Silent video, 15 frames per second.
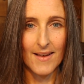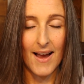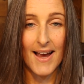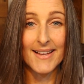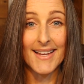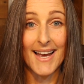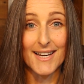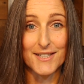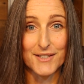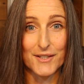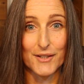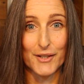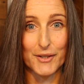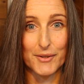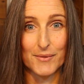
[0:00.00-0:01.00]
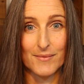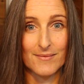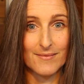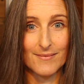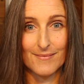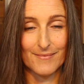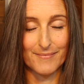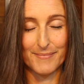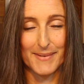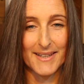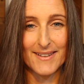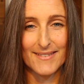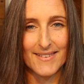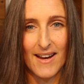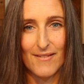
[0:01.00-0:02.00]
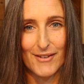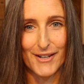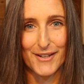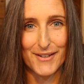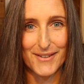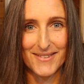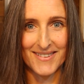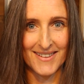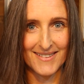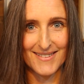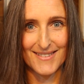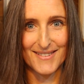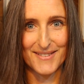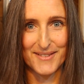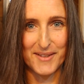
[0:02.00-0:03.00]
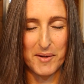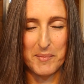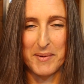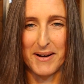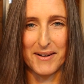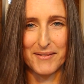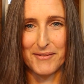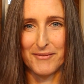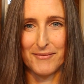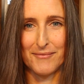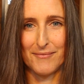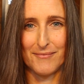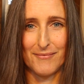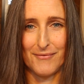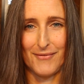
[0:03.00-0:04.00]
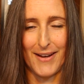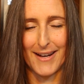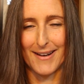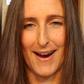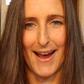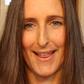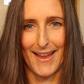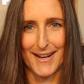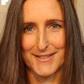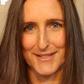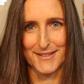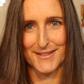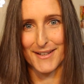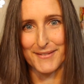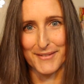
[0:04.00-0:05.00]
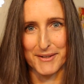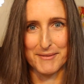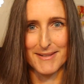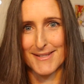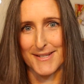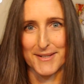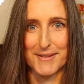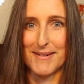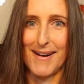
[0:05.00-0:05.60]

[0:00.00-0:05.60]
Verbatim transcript: eyelash glue, because every girl needs a pair of fake eyelashes every once in a